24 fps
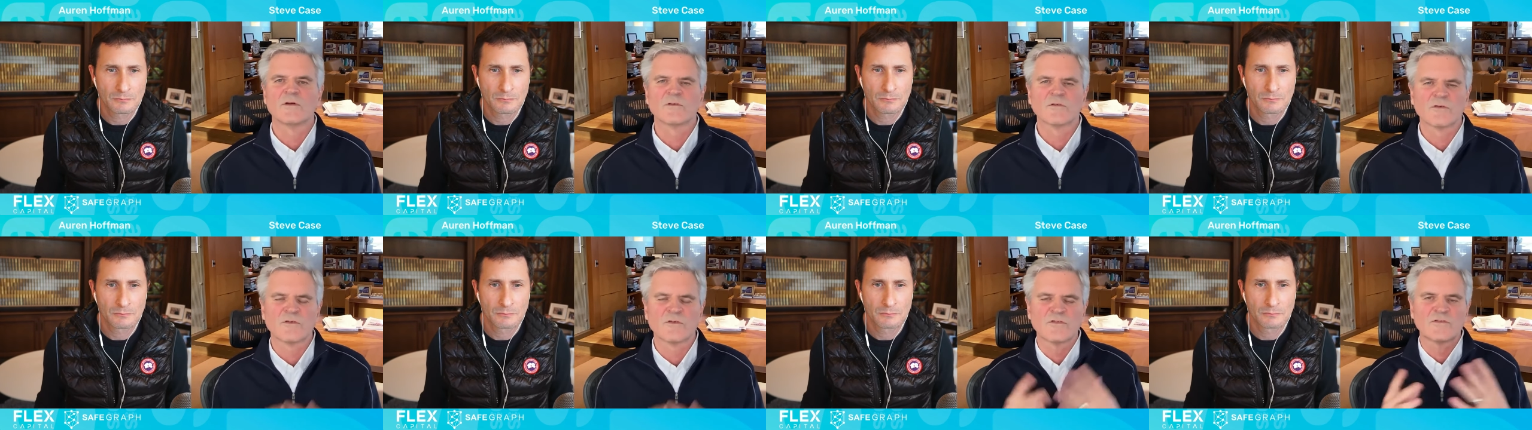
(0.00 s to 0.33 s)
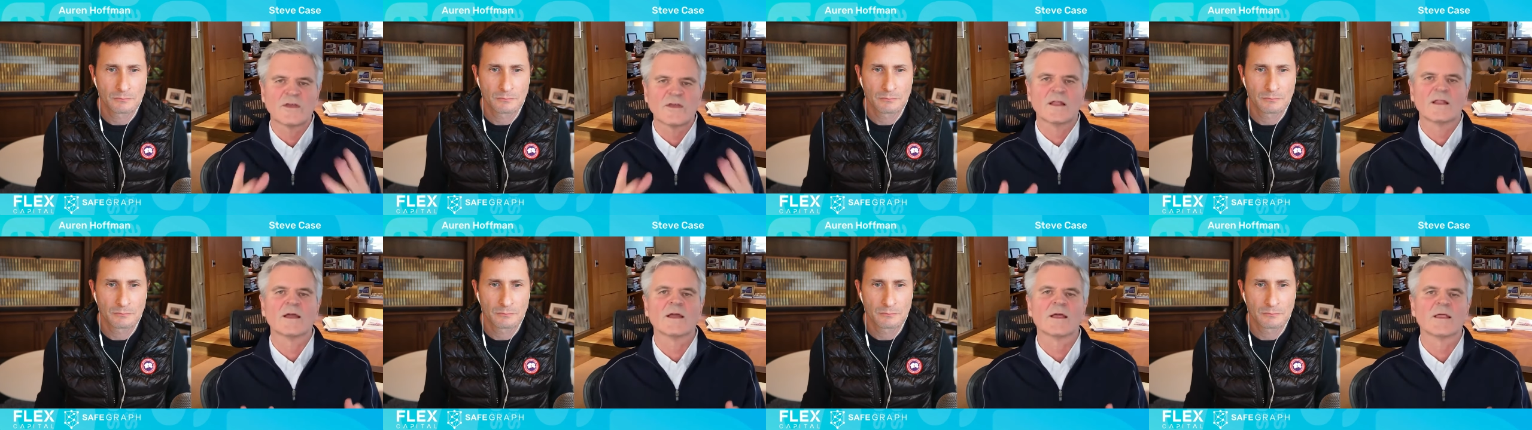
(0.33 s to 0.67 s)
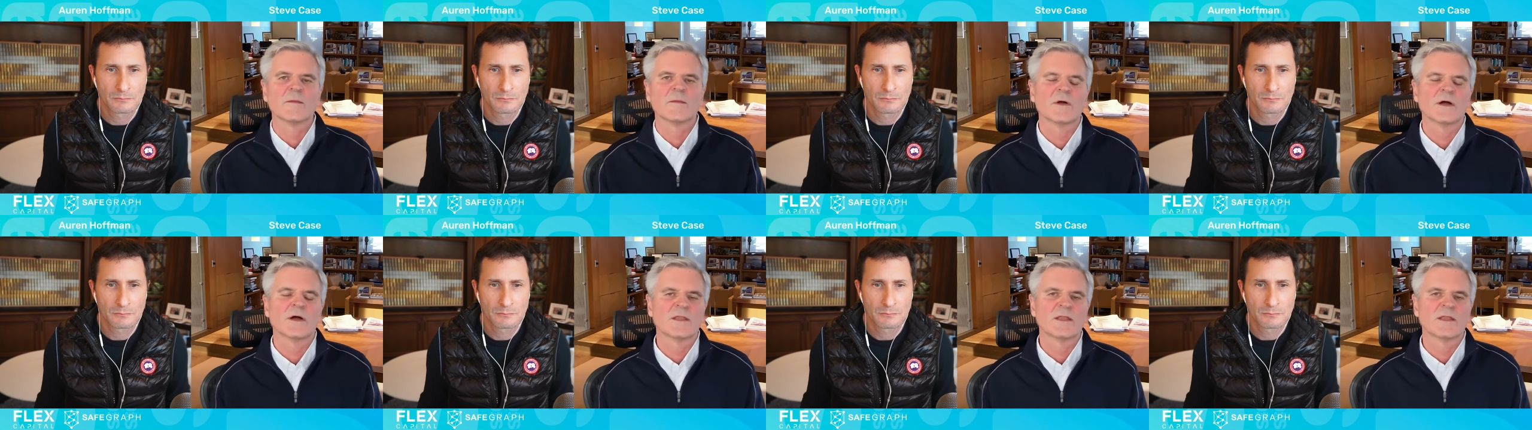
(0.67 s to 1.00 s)
Speaker 1: They're selling
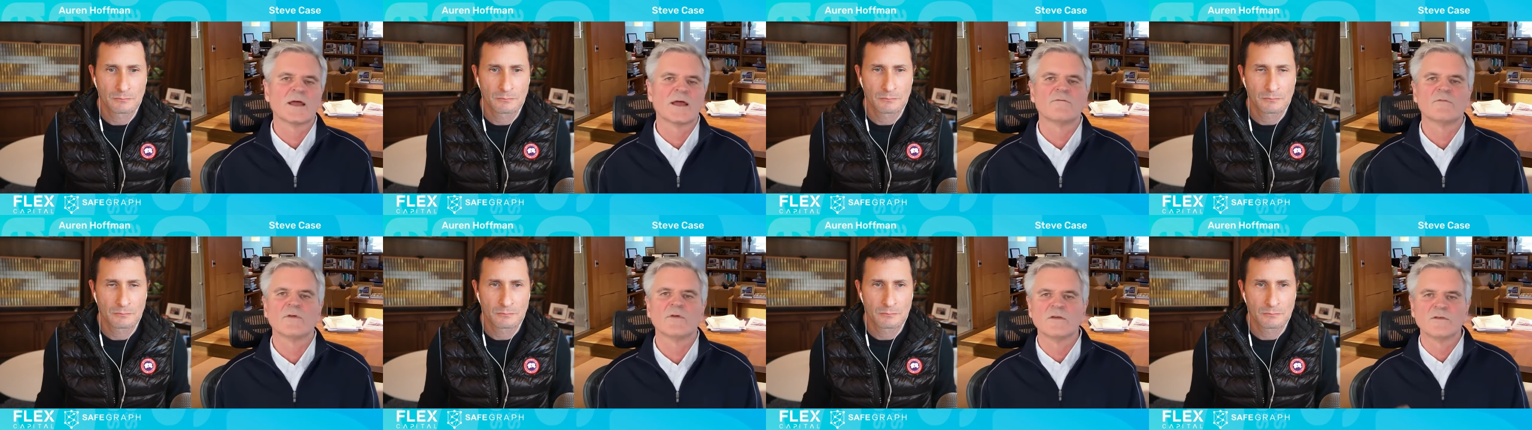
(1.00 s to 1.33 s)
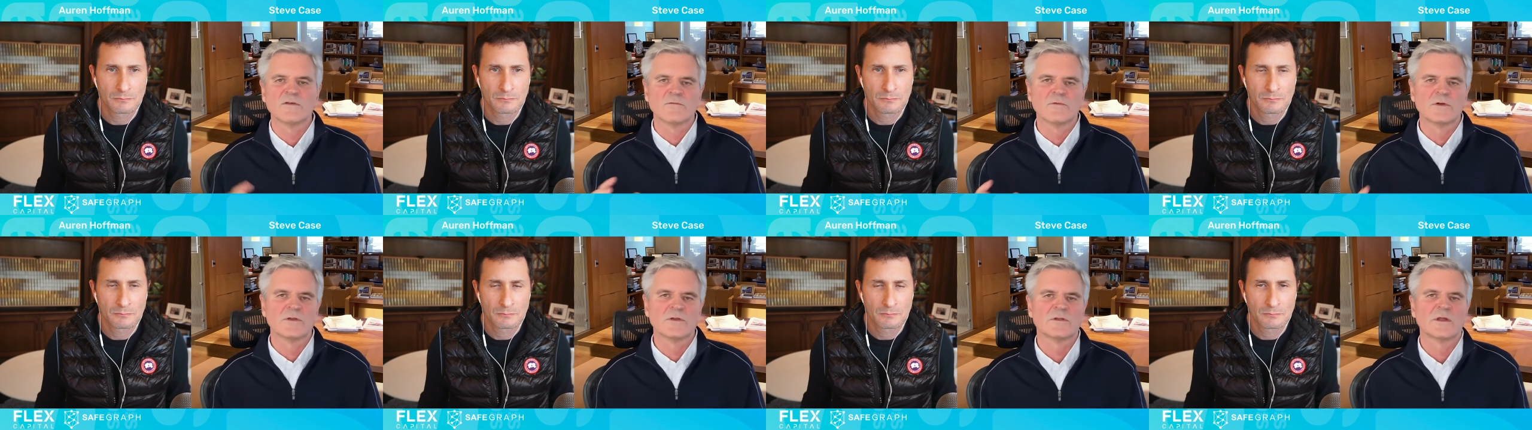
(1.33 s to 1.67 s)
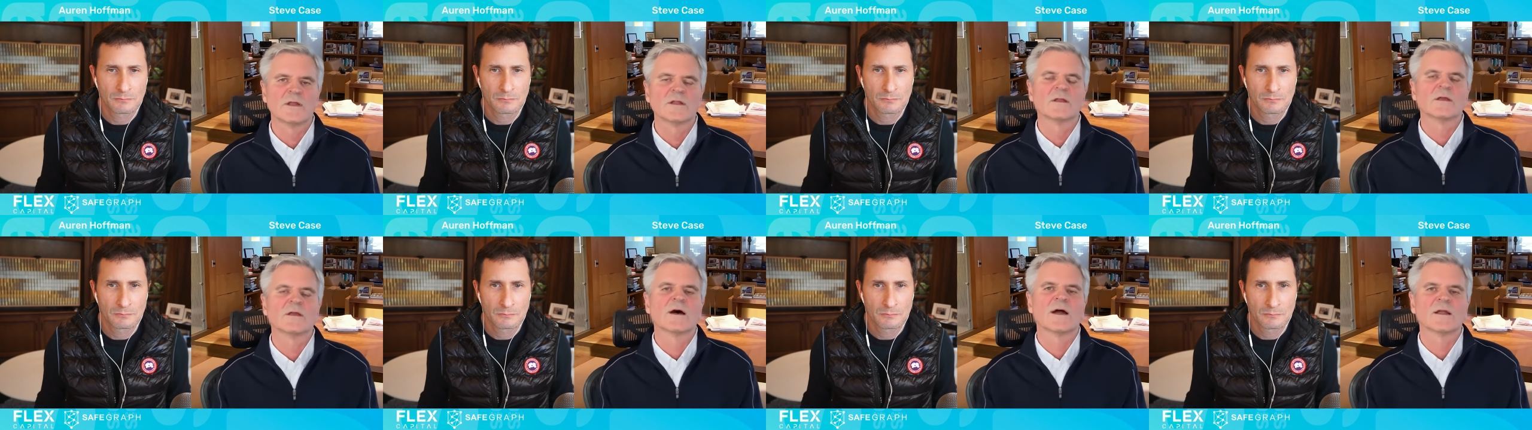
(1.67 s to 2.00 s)
them on that vision, which
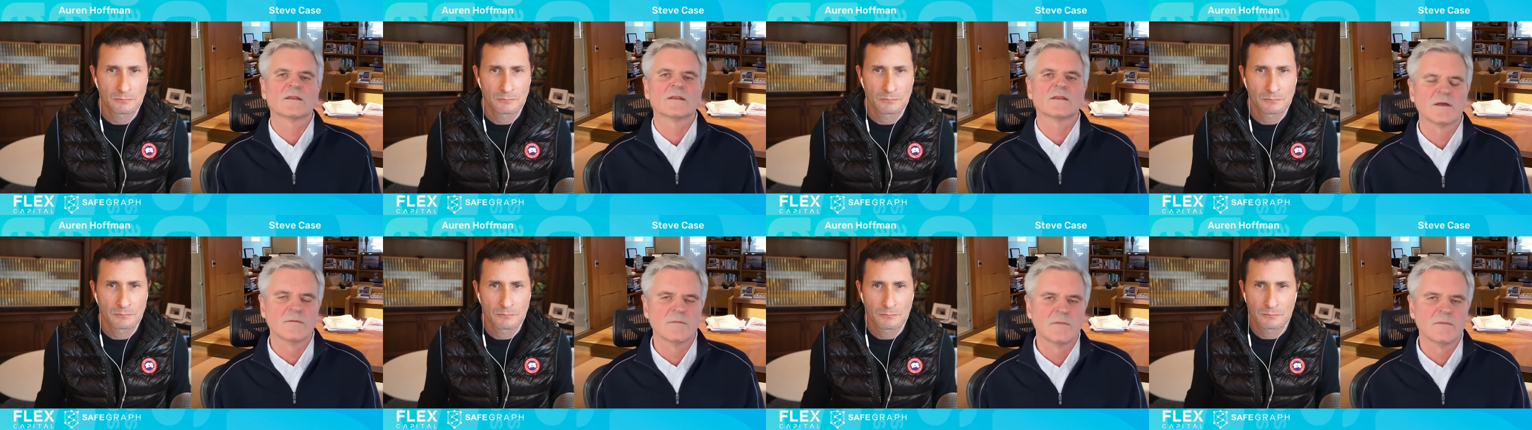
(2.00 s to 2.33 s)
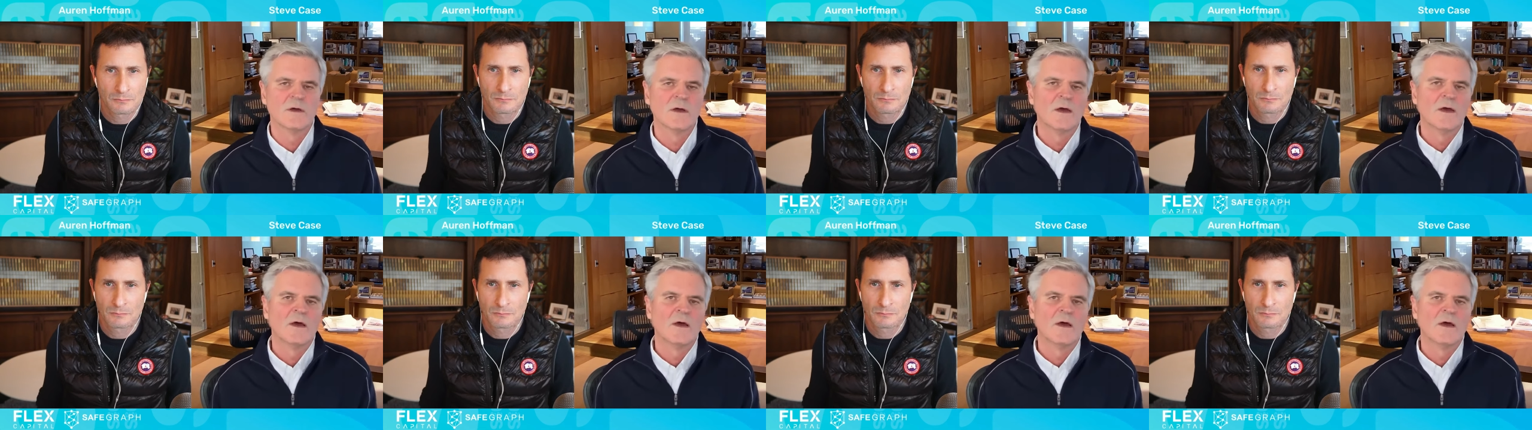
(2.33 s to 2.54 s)
then got them